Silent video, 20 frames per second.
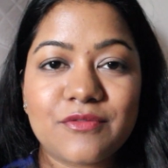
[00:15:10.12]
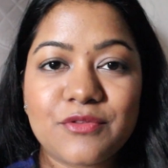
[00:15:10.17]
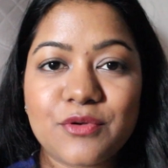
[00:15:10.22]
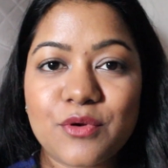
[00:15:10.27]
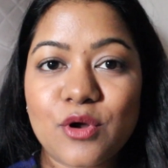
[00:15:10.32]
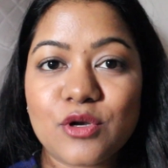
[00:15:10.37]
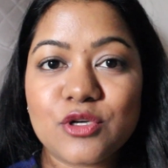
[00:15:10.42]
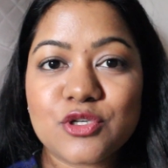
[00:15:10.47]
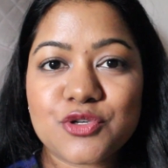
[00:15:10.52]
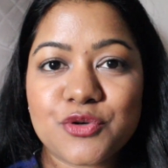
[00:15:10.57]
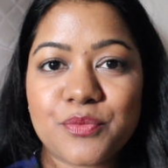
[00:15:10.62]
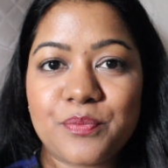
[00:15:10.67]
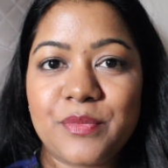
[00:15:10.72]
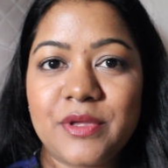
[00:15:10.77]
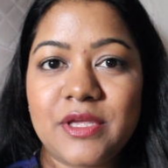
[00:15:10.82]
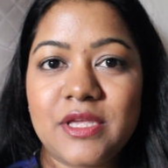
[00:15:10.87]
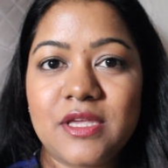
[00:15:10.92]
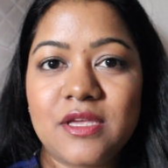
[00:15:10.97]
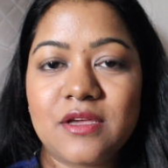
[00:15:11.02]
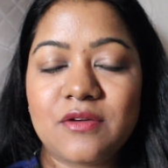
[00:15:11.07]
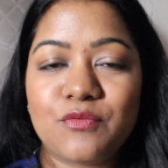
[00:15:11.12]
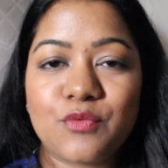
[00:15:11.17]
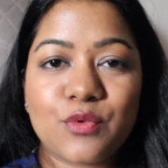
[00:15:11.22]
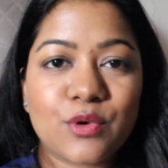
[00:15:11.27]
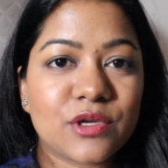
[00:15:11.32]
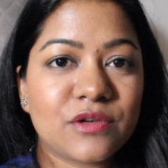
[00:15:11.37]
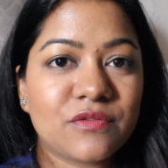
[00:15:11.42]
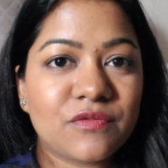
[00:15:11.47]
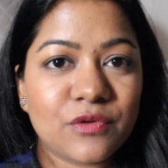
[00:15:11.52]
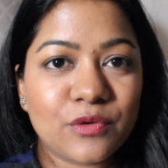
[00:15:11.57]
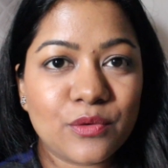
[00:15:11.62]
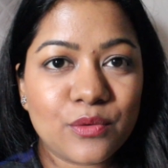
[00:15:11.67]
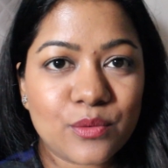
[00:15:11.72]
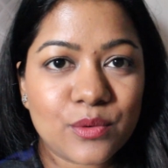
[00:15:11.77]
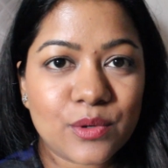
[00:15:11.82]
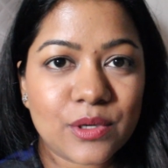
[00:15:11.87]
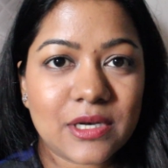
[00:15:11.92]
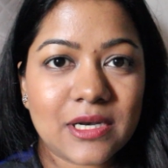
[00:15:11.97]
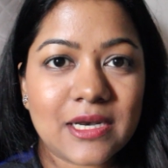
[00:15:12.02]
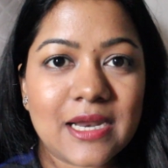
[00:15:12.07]
We all should be vocal for
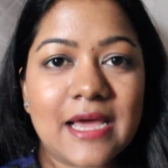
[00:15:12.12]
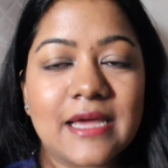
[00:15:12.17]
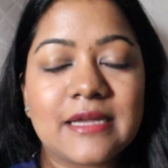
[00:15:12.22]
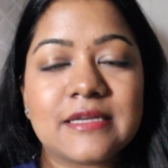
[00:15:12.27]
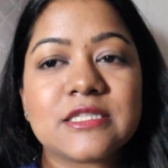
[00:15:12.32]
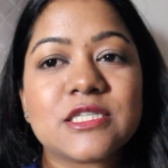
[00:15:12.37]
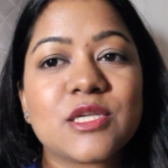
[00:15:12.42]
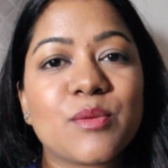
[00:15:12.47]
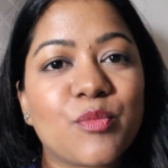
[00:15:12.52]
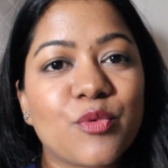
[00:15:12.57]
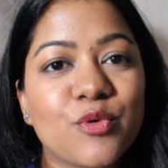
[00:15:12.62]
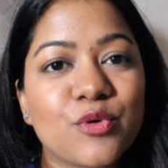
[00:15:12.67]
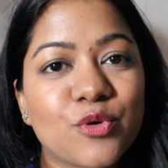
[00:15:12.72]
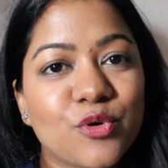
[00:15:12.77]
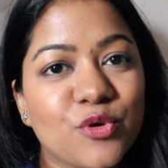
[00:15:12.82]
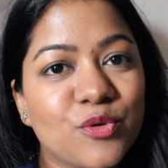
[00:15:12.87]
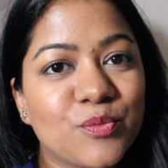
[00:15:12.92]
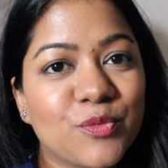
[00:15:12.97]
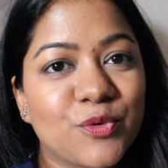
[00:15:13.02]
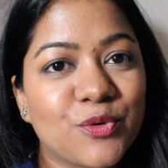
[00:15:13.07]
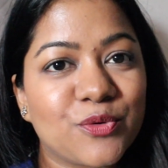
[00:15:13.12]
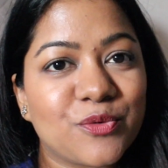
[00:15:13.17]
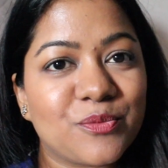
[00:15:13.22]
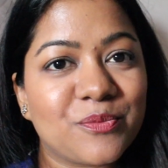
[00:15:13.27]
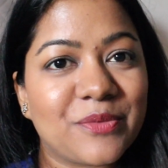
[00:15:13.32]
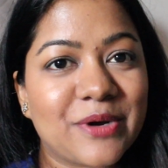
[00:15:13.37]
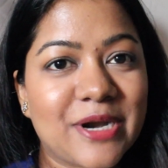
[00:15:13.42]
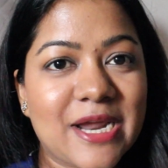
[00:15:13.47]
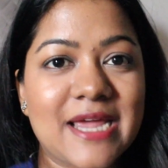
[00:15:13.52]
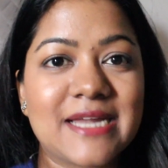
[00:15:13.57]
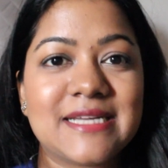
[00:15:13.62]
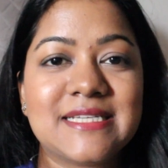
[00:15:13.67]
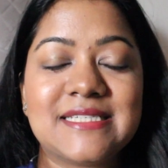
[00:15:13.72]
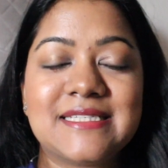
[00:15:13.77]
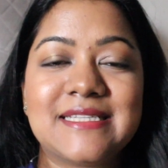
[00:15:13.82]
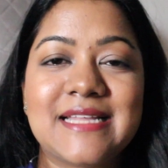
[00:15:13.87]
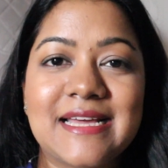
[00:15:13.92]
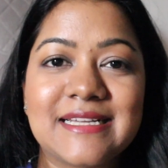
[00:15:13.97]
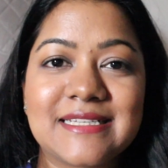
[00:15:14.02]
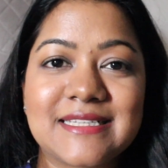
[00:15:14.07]
local and support homegrown brands.
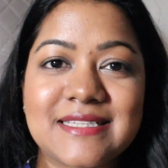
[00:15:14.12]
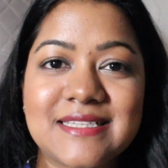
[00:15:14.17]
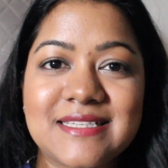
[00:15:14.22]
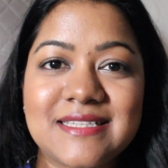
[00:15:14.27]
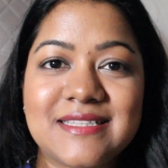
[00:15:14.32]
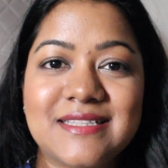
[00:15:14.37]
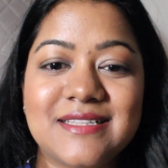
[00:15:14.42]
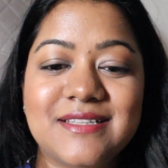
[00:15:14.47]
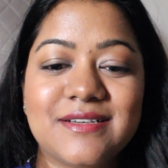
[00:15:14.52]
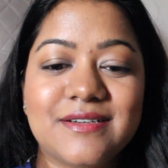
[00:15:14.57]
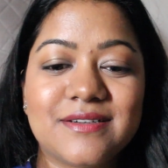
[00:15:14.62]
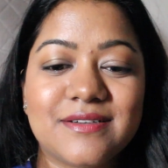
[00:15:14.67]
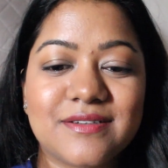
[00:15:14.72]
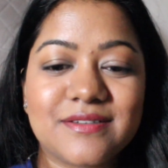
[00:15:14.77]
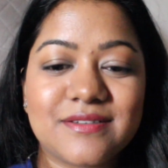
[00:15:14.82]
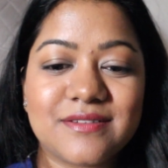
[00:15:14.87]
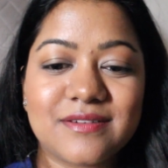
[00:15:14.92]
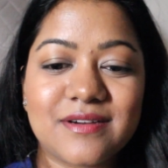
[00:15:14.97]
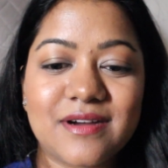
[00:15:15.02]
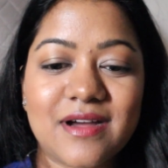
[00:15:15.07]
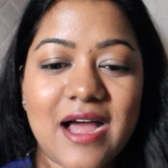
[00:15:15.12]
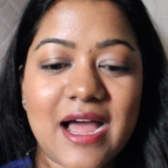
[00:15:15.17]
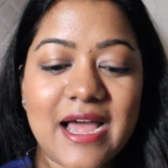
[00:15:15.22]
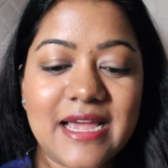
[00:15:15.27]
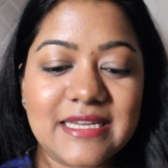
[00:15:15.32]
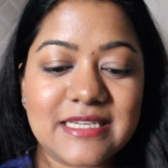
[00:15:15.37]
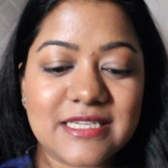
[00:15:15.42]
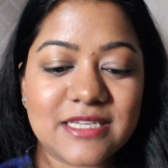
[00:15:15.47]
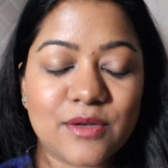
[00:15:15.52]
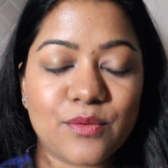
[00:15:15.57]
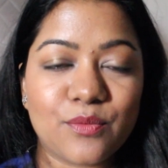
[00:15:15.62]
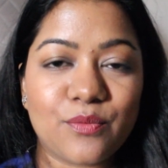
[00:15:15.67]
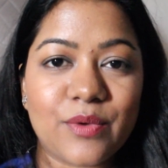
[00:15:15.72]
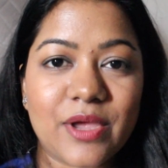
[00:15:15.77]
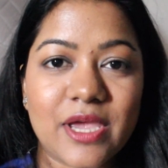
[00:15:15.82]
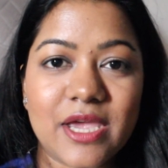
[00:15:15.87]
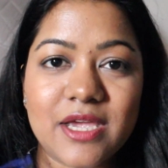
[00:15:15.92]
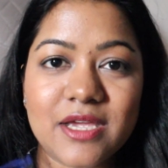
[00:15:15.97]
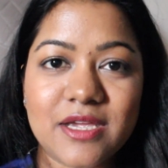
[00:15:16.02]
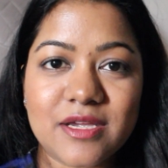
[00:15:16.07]
That's the ideal
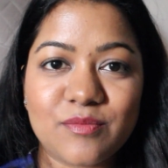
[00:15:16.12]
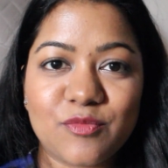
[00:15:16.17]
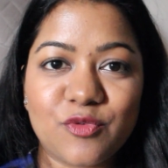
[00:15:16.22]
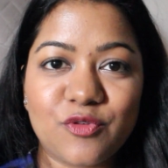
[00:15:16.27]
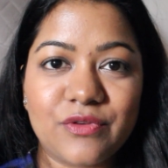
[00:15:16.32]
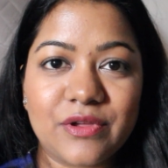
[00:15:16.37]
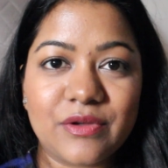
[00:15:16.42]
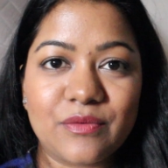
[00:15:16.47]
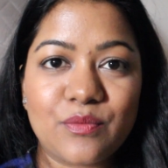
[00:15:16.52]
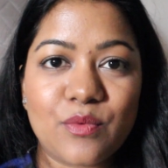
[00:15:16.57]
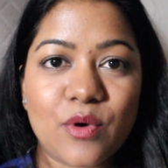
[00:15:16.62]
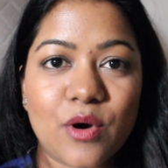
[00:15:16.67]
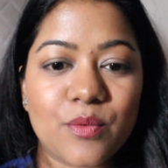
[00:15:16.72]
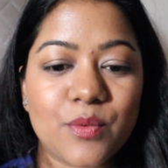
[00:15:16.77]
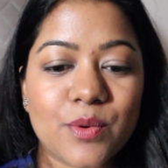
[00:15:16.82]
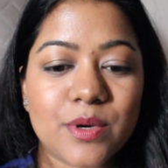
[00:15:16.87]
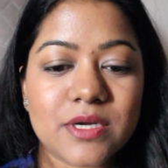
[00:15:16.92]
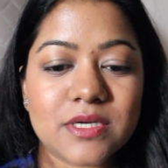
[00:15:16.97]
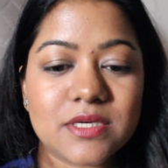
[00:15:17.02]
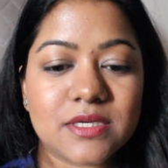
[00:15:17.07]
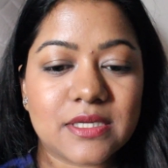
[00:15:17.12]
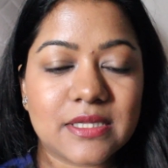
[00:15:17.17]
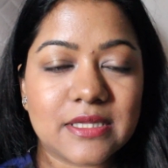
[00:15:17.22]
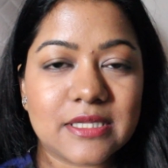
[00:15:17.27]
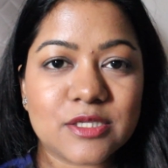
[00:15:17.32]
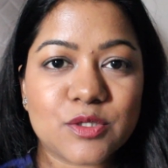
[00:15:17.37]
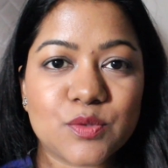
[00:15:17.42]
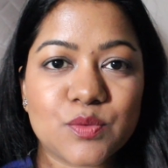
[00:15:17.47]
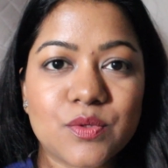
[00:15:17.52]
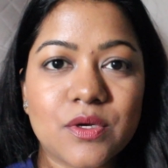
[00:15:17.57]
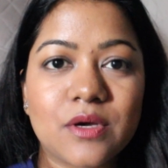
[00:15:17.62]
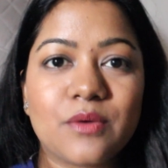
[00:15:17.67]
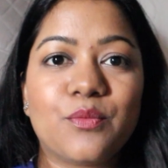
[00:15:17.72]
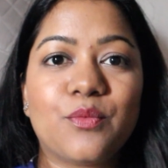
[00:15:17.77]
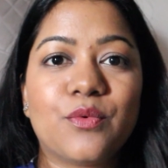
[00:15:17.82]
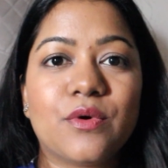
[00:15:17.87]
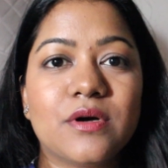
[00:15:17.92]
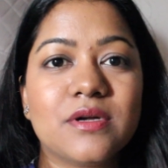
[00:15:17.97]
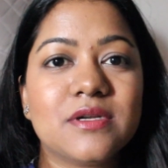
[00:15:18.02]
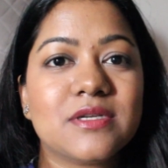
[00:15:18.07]
way moving forward in this
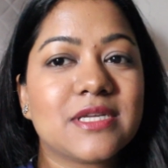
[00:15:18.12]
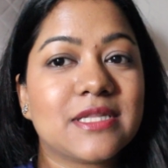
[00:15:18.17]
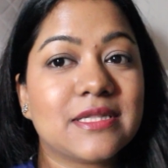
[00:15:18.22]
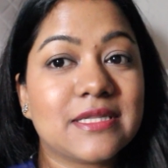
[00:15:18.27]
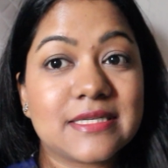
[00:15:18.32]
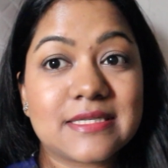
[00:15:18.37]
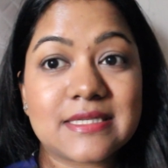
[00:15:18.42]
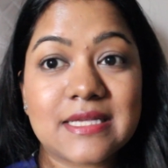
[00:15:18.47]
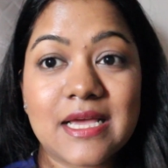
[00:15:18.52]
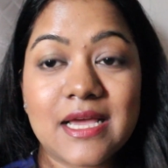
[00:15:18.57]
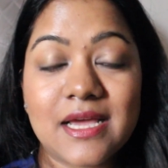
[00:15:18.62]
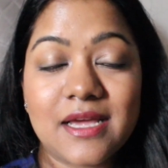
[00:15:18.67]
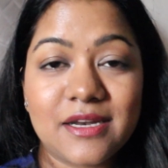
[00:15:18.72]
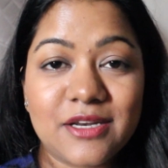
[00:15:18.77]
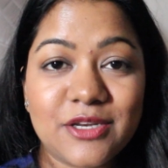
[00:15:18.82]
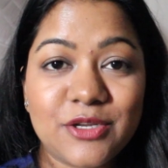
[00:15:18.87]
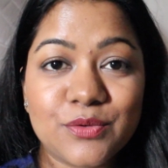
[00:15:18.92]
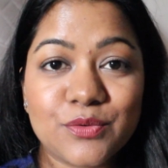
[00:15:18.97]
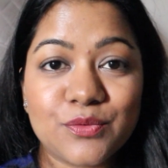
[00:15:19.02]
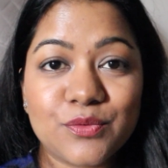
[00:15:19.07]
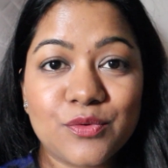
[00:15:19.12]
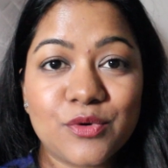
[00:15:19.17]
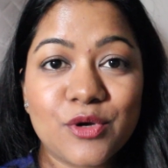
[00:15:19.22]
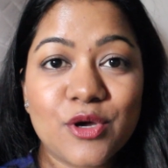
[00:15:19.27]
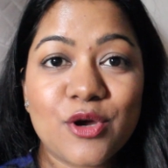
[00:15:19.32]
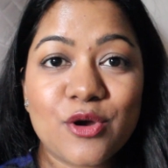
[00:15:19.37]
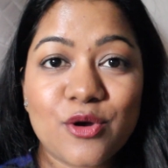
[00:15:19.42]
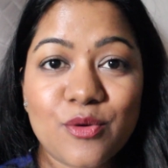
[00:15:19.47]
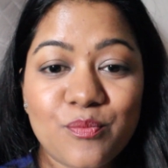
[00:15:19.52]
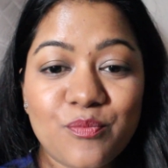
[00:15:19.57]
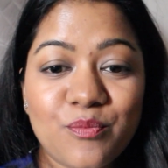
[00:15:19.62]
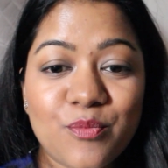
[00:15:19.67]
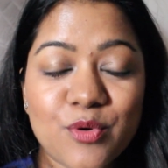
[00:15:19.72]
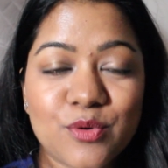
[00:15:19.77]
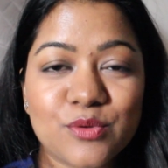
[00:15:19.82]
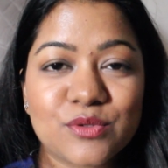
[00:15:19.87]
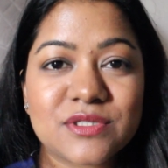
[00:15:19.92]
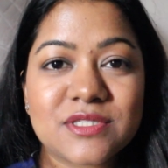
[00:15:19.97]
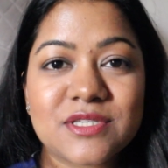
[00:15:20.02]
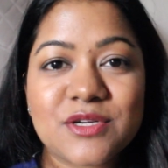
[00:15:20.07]
world, in this new
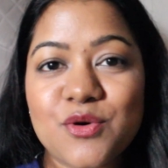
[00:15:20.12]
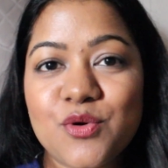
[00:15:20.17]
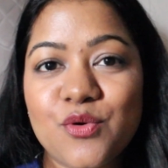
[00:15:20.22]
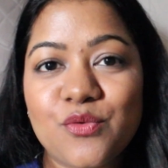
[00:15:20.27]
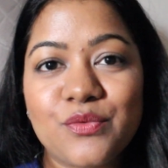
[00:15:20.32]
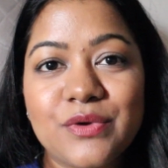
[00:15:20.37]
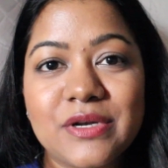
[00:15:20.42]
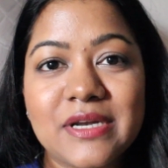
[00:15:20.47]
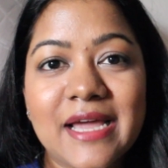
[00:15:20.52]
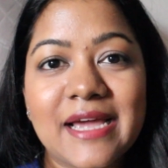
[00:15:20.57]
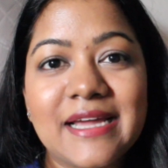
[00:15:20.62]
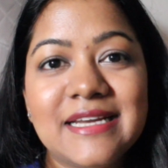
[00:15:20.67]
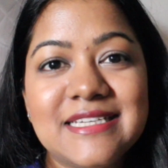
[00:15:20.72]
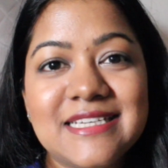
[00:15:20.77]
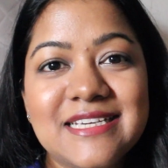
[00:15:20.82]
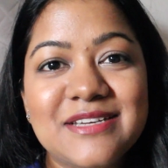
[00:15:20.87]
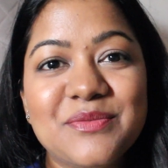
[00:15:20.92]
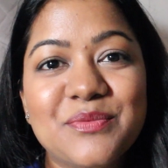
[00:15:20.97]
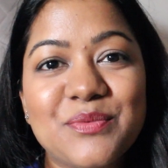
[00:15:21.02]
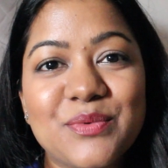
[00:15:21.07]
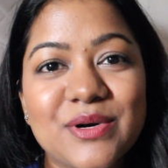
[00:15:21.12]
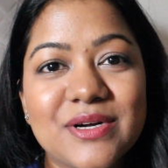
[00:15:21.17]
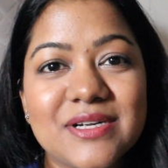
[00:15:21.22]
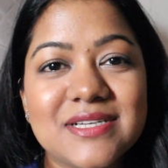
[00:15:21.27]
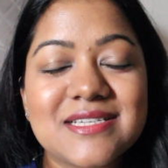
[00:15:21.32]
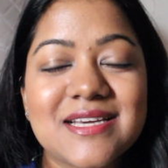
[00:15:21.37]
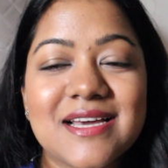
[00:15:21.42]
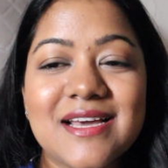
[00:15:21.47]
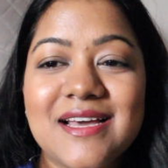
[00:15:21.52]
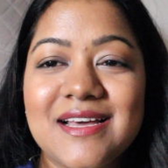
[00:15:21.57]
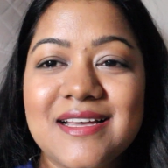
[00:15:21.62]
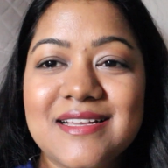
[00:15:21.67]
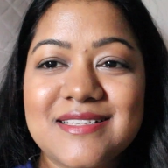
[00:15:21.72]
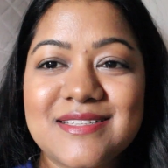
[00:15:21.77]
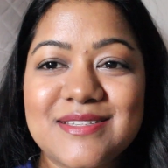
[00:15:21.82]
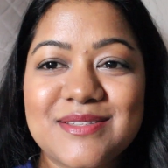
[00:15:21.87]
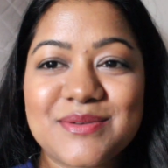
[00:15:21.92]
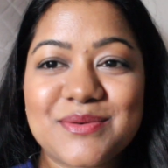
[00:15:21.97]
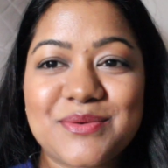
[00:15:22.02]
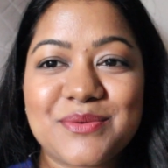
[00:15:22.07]
post-COVID-19 world.
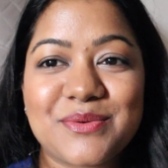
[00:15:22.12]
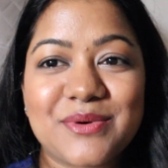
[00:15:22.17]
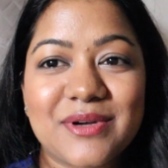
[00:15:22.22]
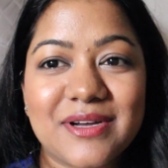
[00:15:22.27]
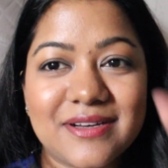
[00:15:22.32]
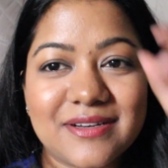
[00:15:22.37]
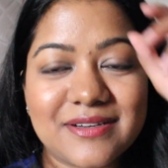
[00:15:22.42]
So